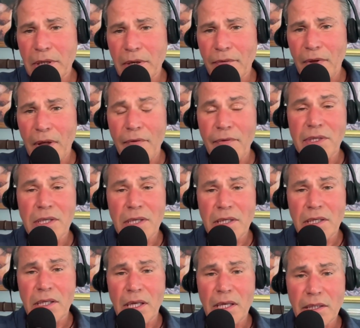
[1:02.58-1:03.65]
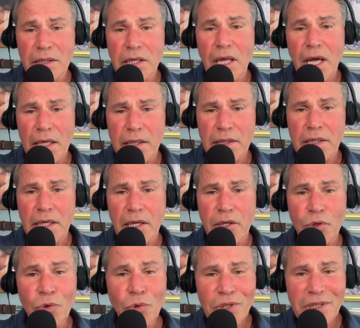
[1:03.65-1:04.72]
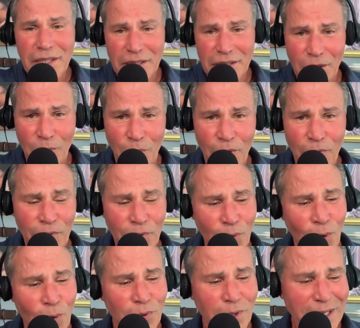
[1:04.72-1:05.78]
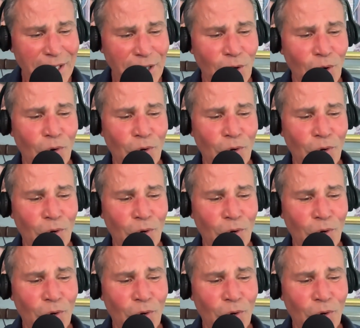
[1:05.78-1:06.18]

of love is lust, using someone for your own ego,